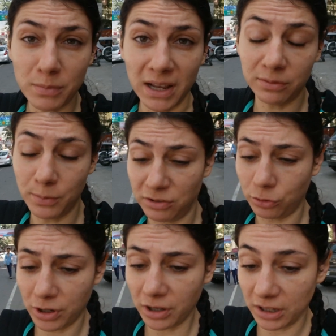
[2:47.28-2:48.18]
It makes my
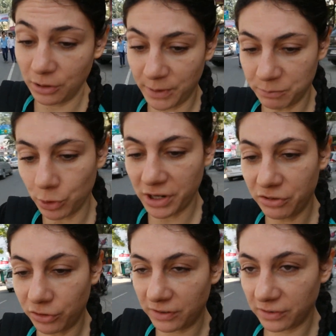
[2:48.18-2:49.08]
story a little bit more
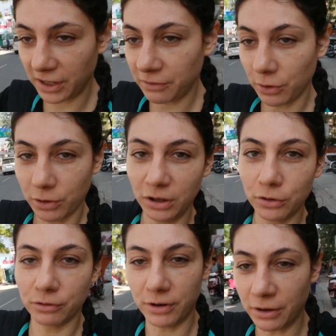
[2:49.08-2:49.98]
interesting if you can
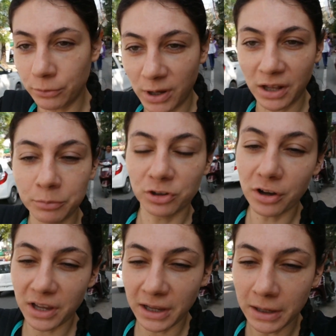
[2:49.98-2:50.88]
look around while I'm
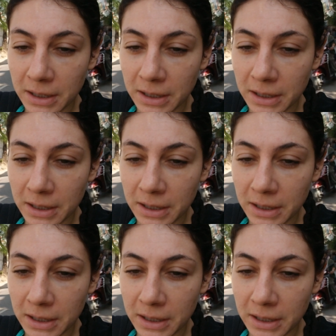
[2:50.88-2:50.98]
talking.